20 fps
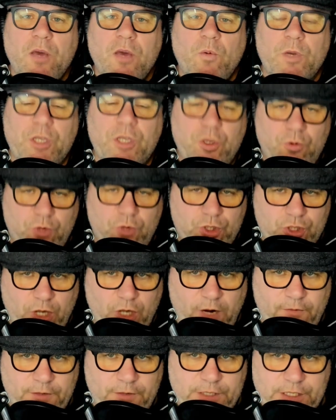When you
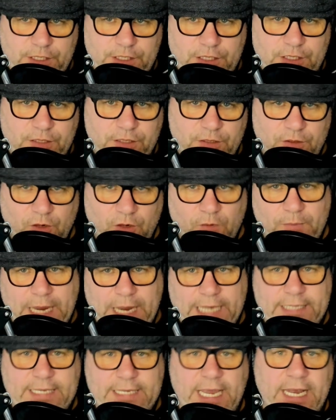service or
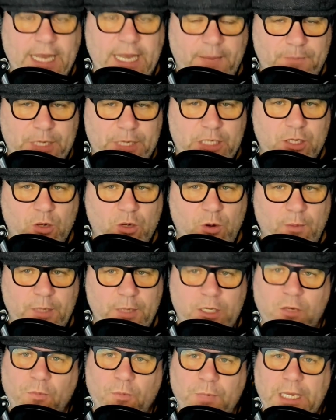maintain a piece of
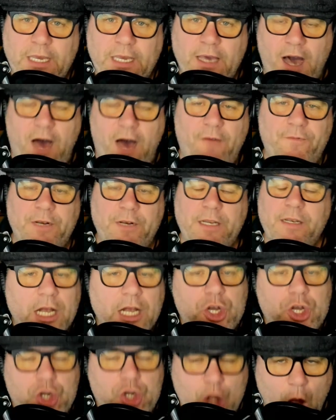equipment, you'll be confident
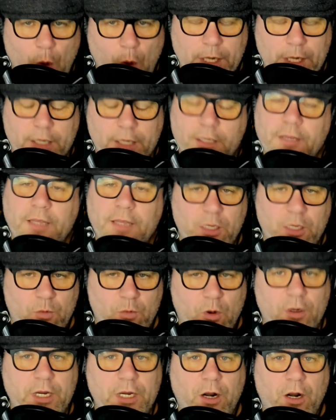knowing that you
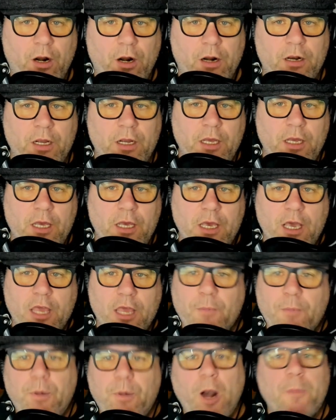won't get hurt.
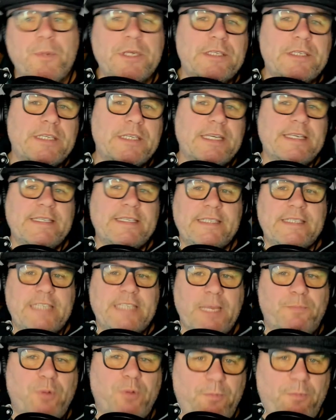The purpose is
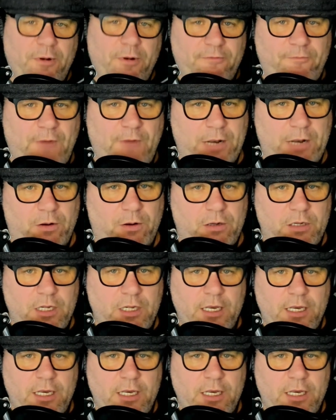simple but vital.